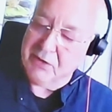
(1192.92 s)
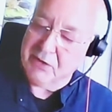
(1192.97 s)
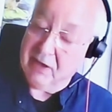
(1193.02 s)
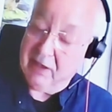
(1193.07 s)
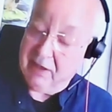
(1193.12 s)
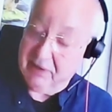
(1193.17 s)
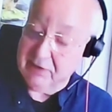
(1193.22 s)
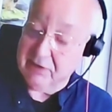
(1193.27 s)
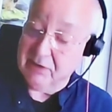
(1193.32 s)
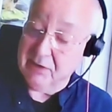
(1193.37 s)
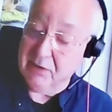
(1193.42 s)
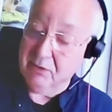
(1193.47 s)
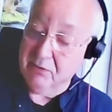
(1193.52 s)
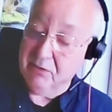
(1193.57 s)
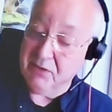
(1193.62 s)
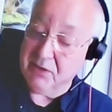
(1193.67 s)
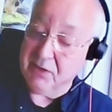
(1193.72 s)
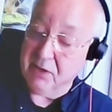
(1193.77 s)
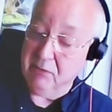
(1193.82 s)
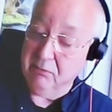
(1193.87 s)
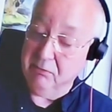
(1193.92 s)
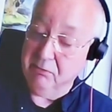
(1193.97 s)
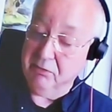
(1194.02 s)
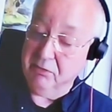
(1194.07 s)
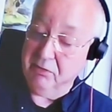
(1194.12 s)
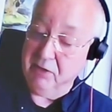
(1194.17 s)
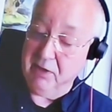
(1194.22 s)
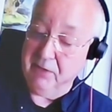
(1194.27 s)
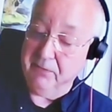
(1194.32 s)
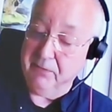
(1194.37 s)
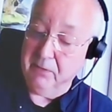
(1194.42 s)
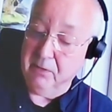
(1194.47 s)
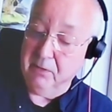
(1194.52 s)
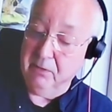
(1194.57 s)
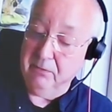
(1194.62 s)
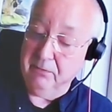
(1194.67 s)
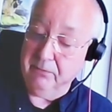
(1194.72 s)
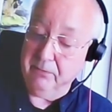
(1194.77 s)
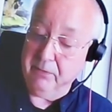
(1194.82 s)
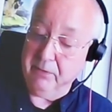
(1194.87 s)
was I'd do a soul
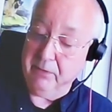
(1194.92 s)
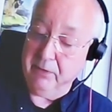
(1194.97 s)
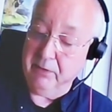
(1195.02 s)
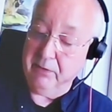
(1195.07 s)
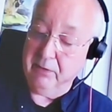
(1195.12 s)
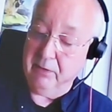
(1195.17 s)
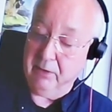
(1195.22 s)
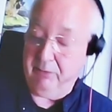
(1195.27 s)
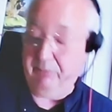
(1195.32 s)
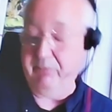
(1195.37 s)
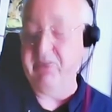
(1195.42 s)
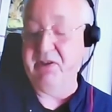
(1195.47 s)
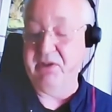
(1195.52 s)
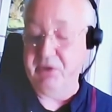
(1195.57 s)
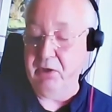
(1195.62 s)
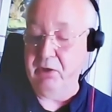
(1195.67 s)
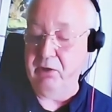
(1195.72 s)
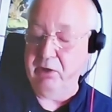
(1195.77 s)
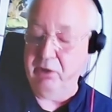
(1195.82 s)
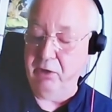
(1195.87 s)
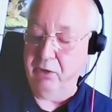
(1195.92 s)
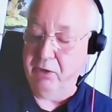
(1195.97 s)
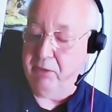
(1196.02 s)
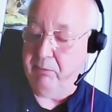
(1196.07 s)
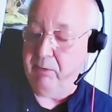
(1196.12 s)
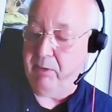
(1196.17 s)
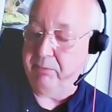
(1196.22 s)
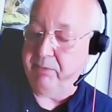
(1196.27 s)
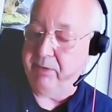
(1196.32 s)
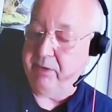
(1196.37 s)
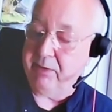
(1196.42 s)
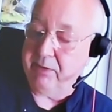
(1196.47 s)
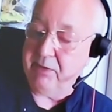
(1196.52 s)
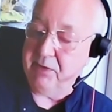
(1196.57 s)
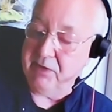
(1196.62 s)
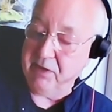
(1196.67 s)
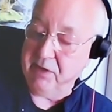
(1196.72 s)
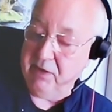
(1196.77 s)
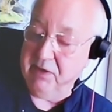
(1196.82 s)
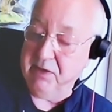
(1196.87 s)
retrieval, and this is early on in my
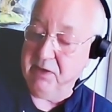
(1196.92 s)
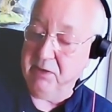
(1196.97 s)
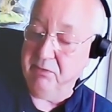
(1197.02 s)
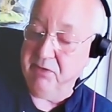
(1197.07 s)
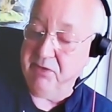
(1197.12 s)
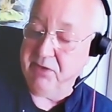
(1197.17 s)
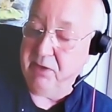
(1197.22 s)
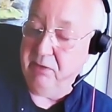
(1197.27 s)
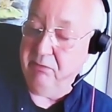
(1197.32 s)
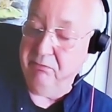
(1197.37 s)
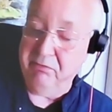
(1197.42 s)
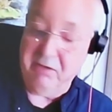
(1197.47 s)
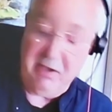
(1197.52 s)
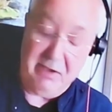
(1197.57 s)
practice. I'd do a soul